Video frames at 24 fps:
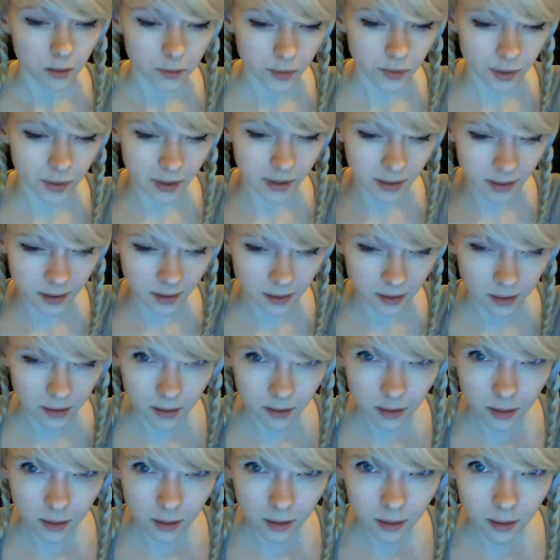Feeling
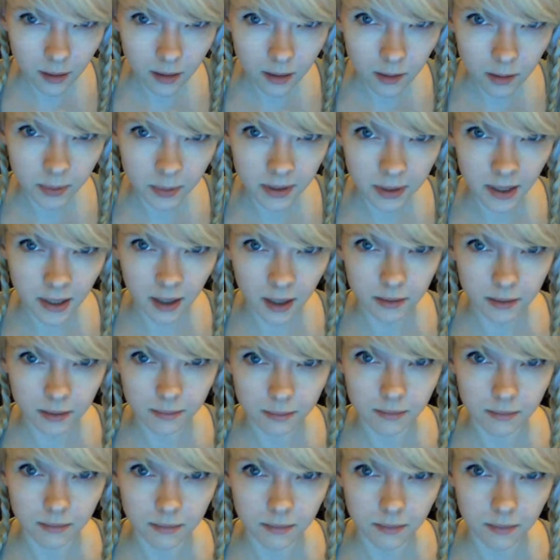a little bit dead.
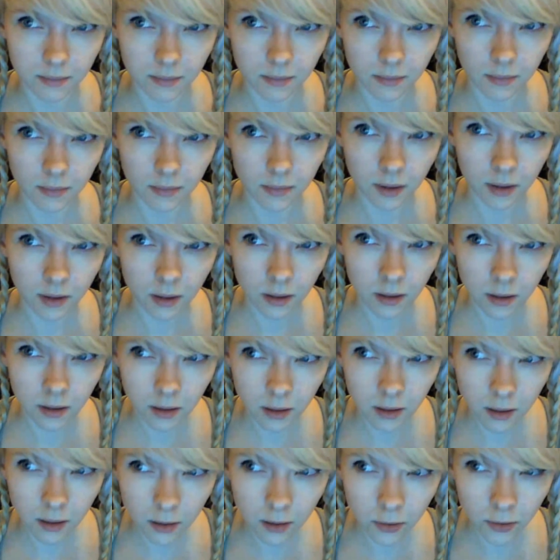
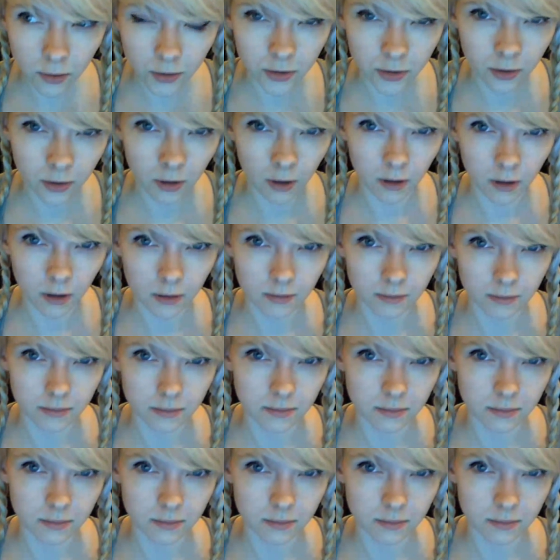Not so hot.